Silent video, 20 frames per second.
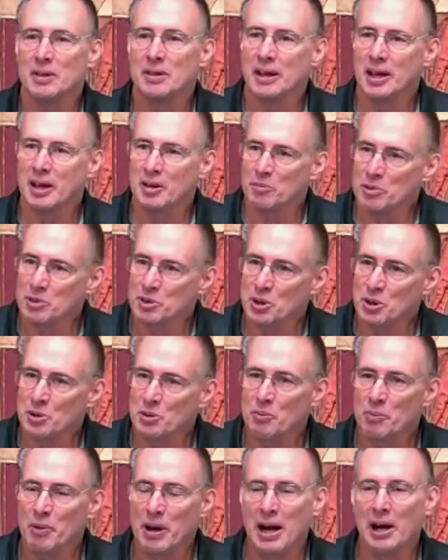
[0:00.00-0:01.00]
then
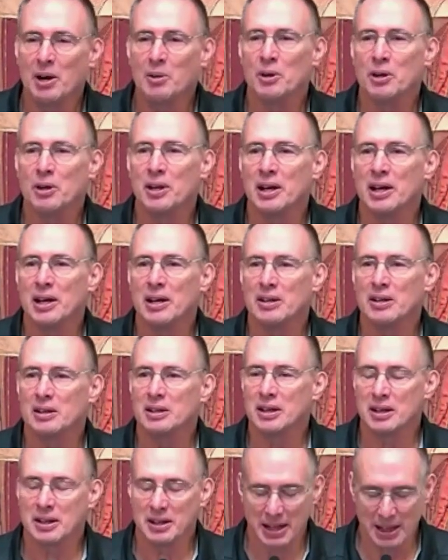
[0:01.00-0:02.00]
circle back with that
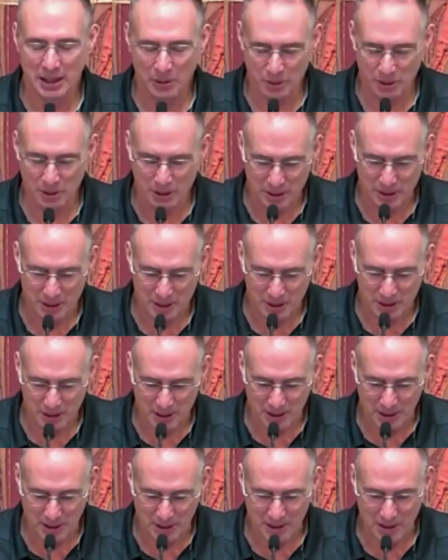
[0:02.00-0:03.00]
and how it
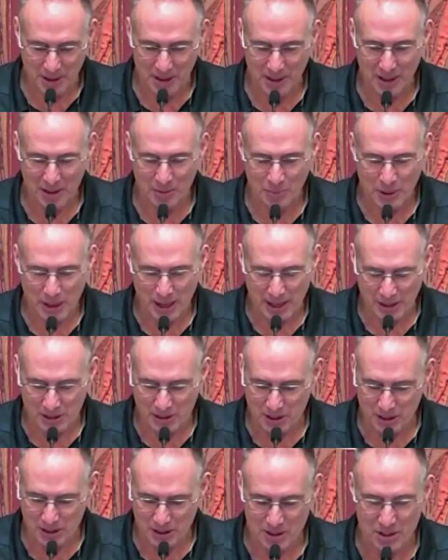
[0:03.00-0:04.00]

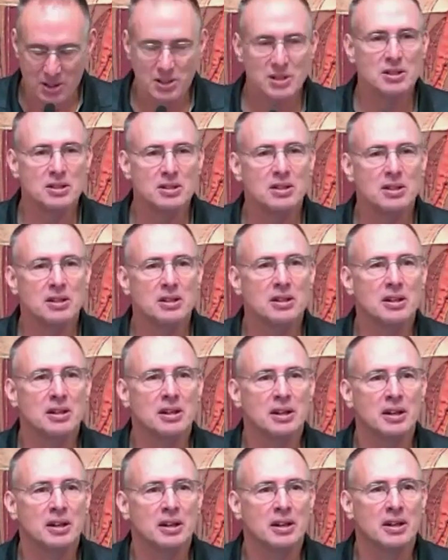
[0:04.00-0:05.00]
impacts us
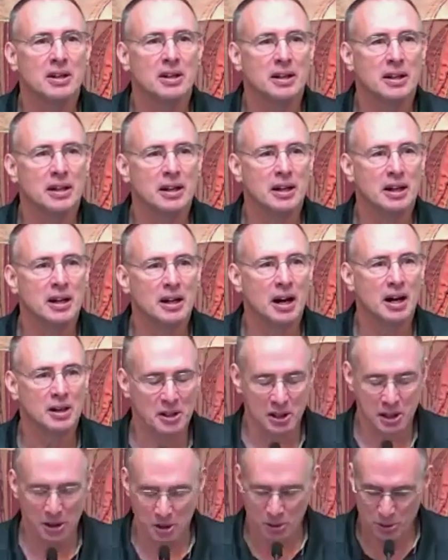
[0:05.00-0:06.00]

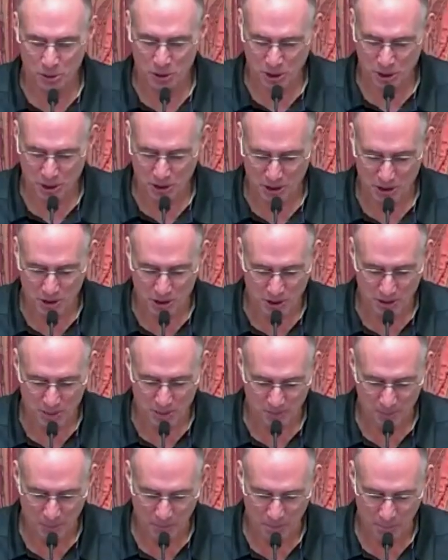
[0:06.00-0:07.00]
on our own church.
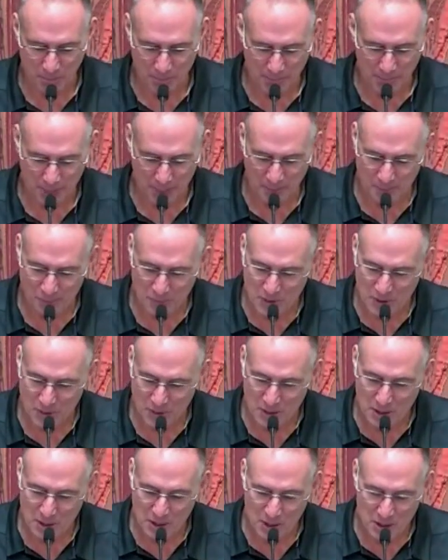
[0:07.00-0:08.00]

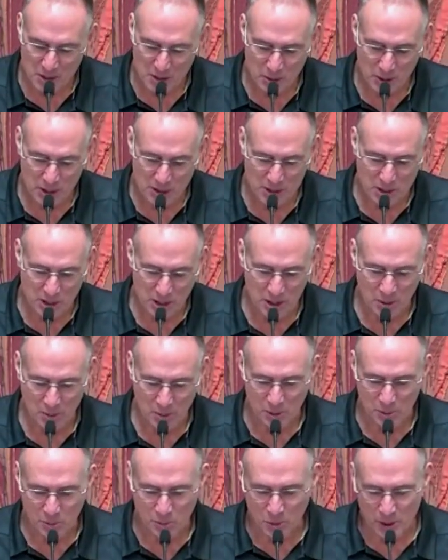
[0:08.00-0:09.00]
So I start
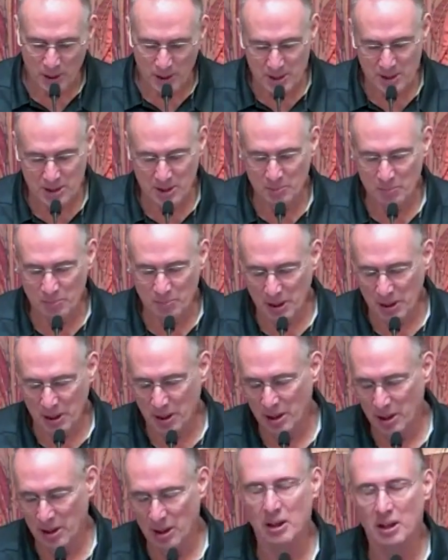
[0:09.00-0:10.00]
with, what is the
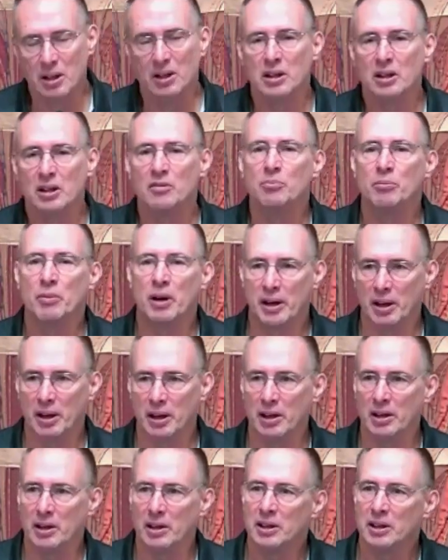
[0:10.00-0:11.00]
meaning of
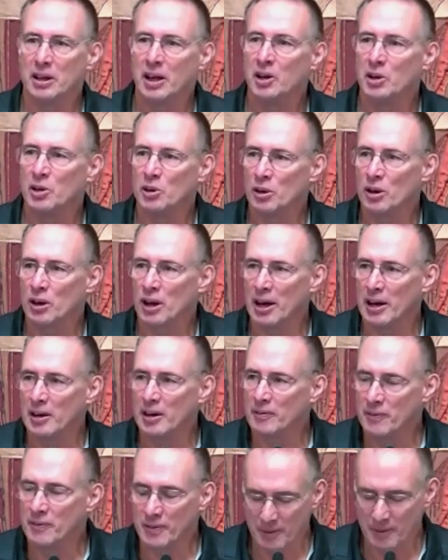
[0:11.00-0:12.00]
money in your
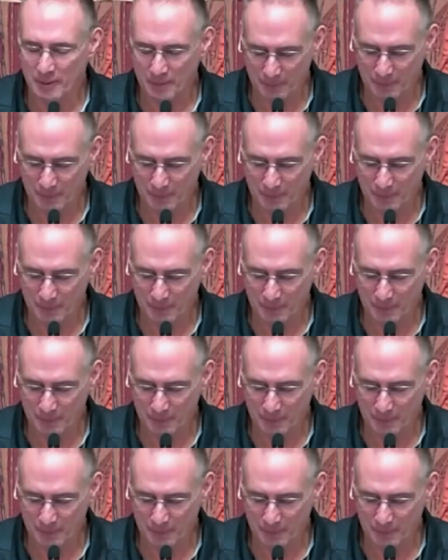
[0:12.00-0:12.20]
life?